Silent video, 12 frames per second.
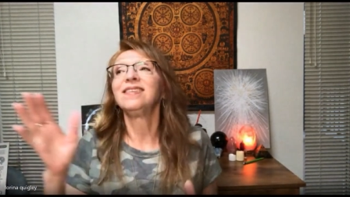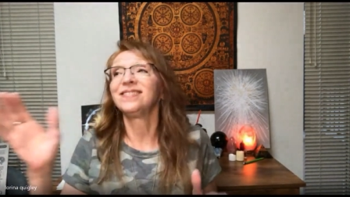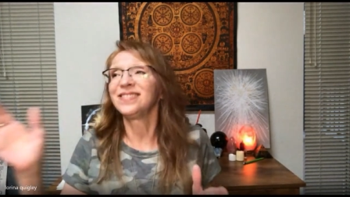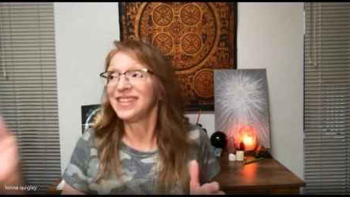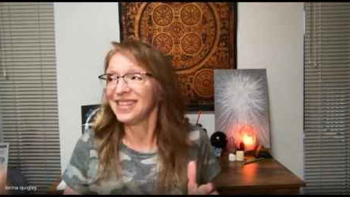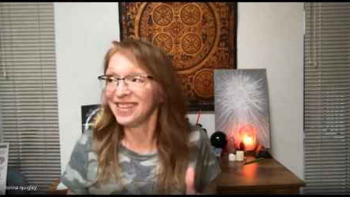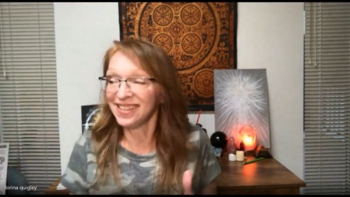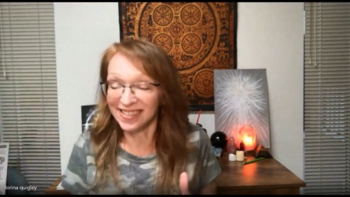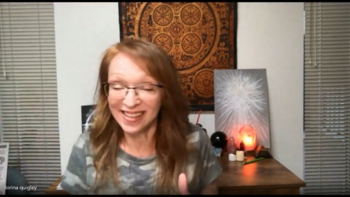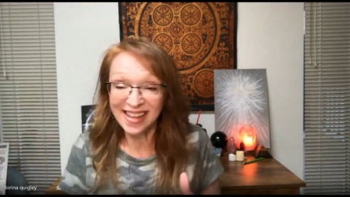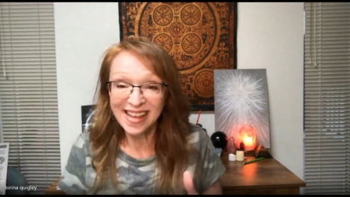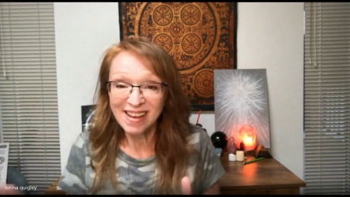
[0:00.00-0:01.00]
What
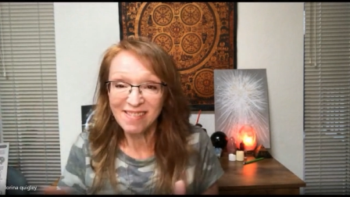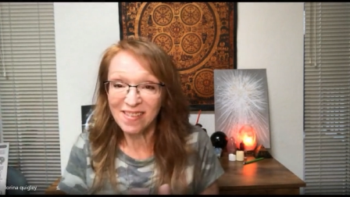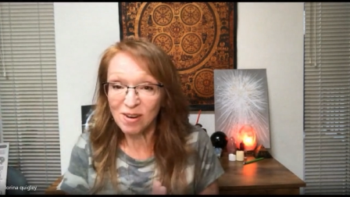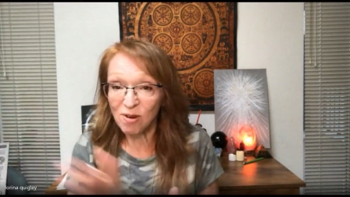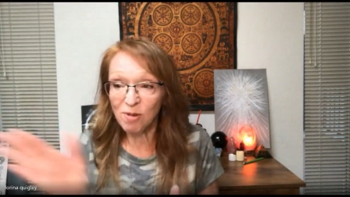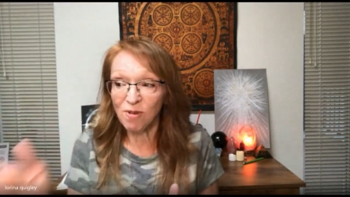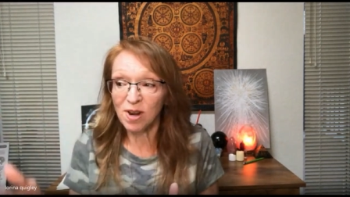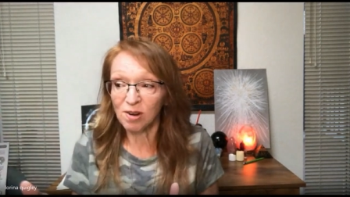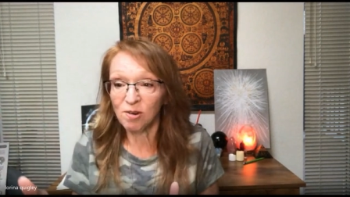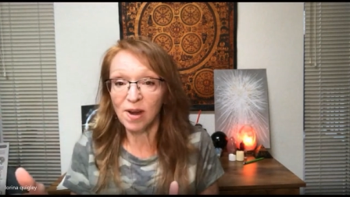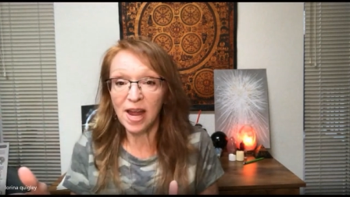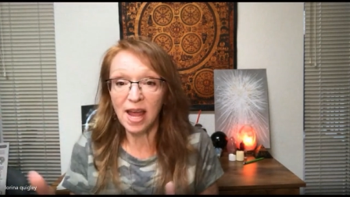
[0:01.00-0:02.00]
do I want to
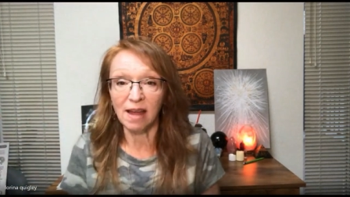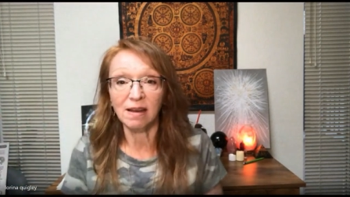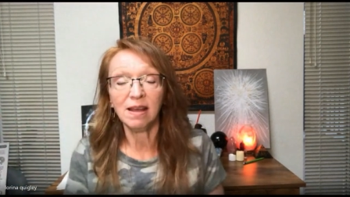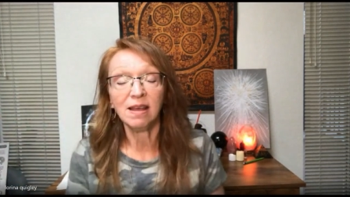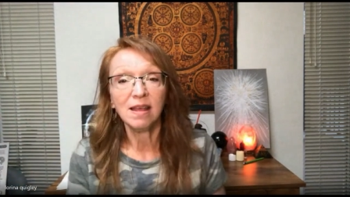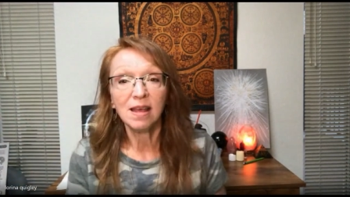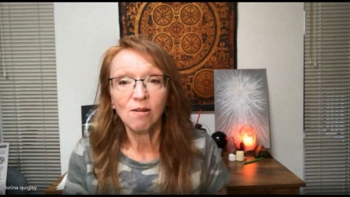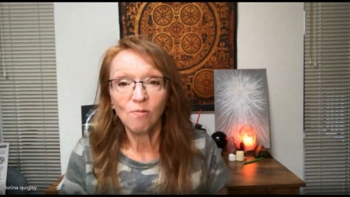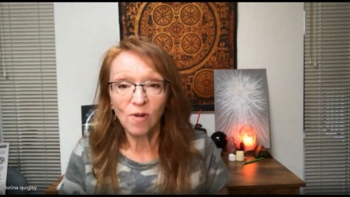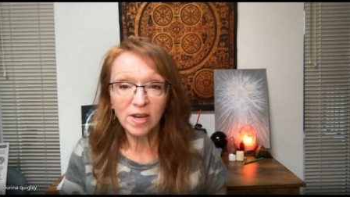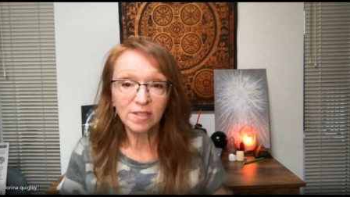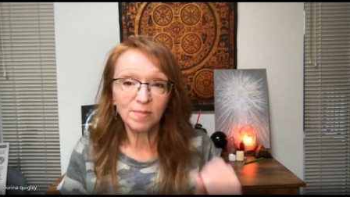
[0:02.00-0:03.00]
create?
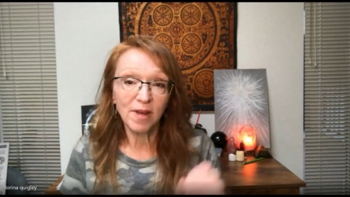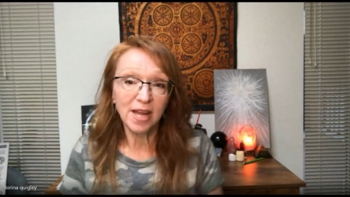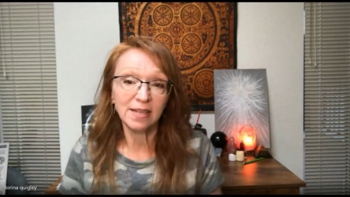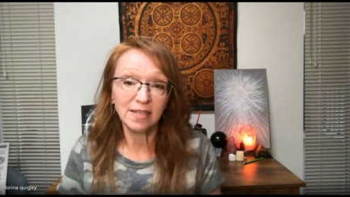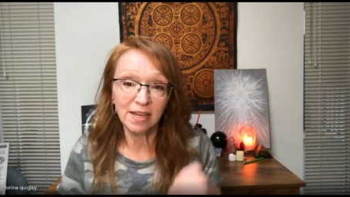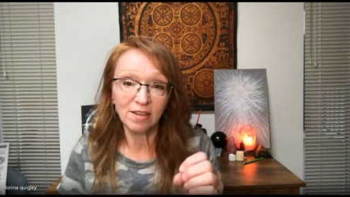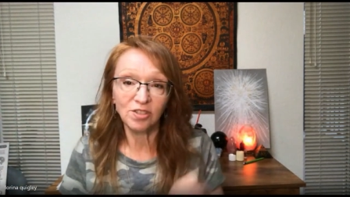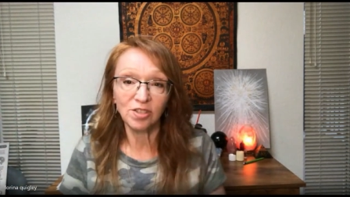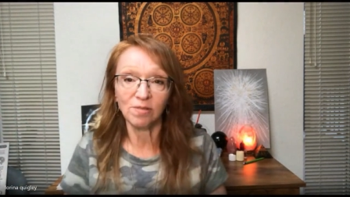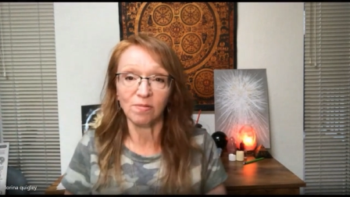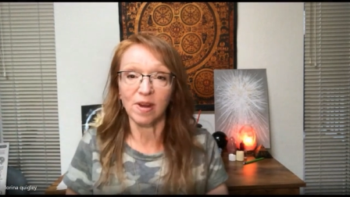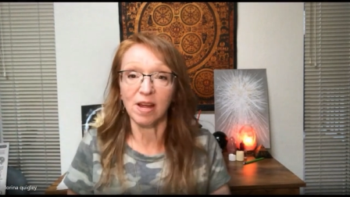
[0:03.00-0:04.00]
What is my intention
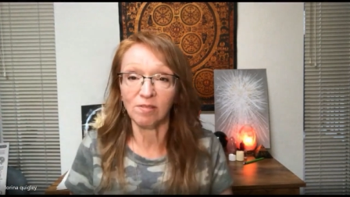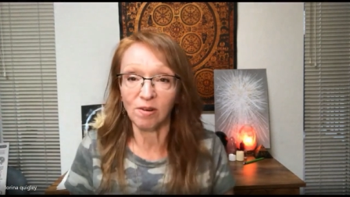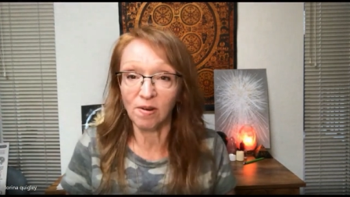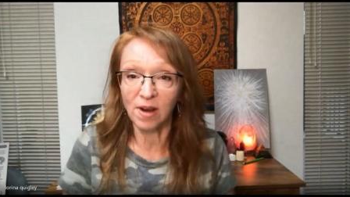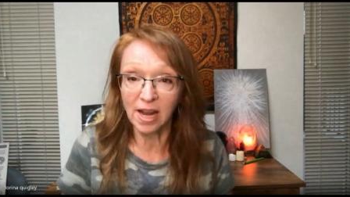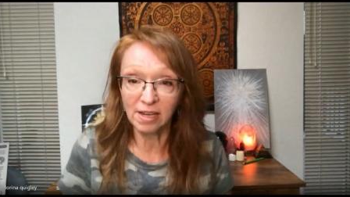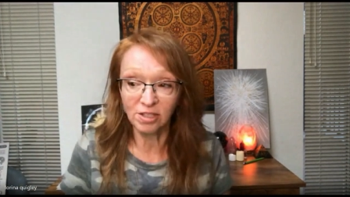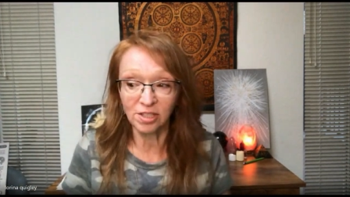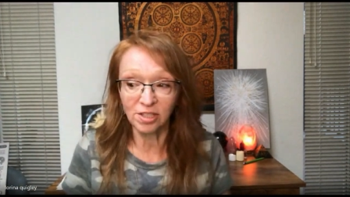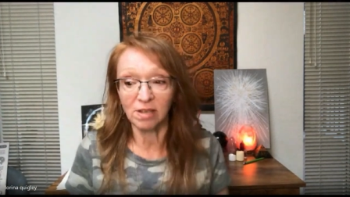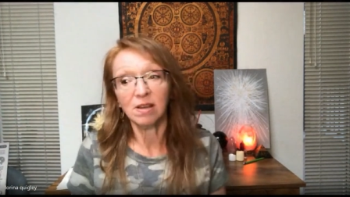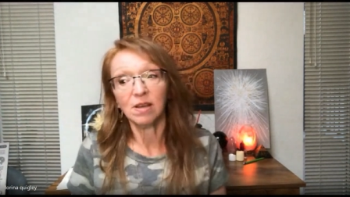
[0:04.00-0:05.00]
around
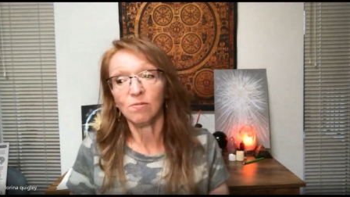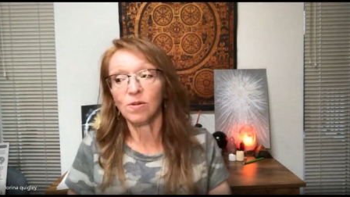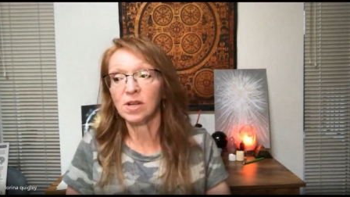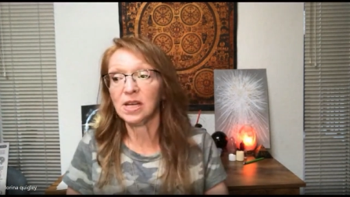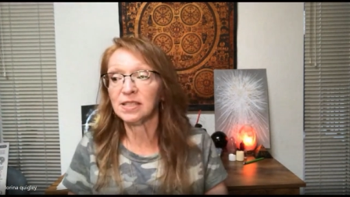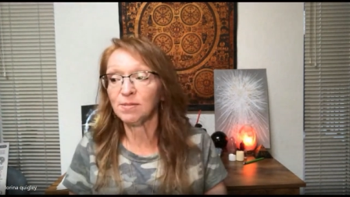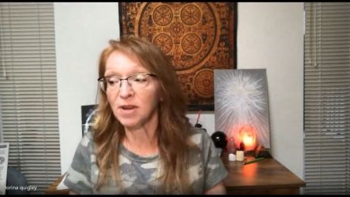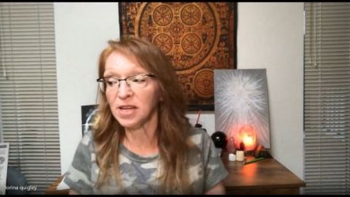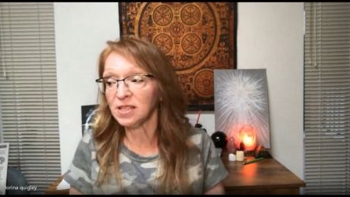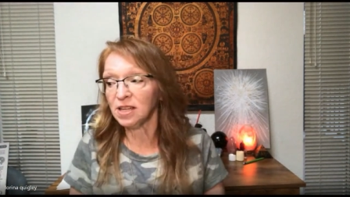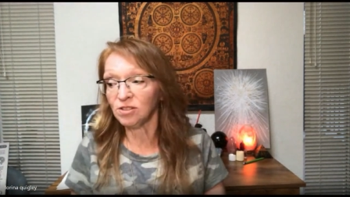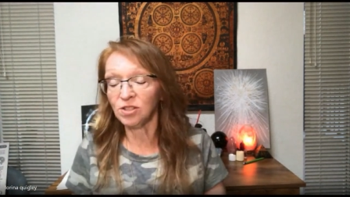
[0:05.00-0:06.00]
creation? What is my
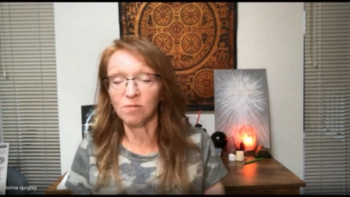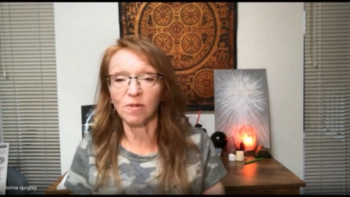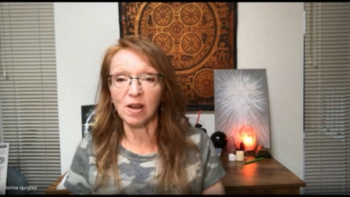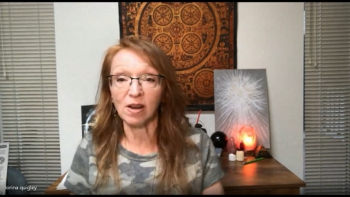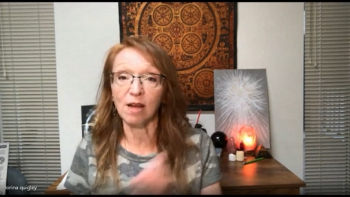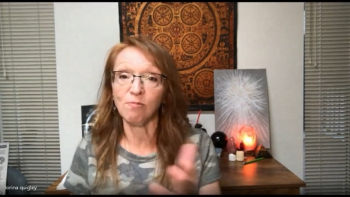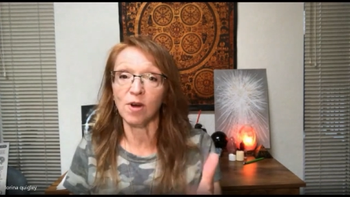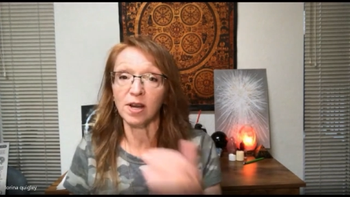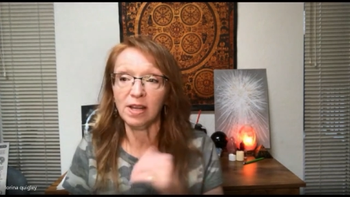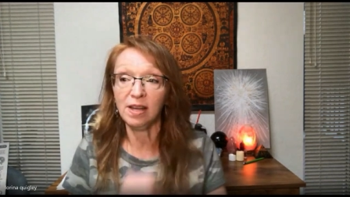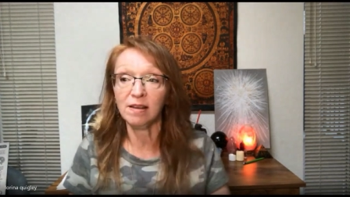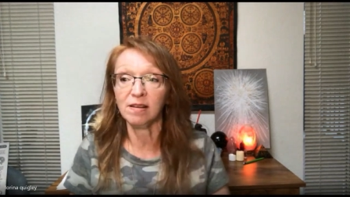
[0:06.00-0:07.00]
intention around, I want
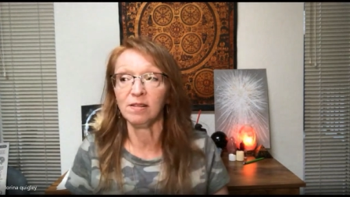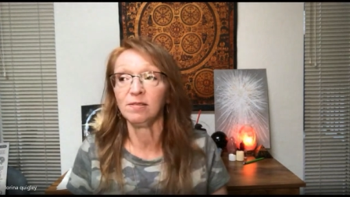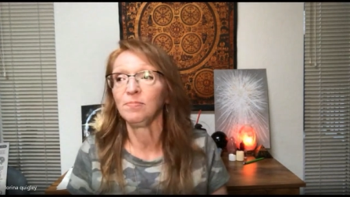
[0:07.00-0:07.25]
to heal?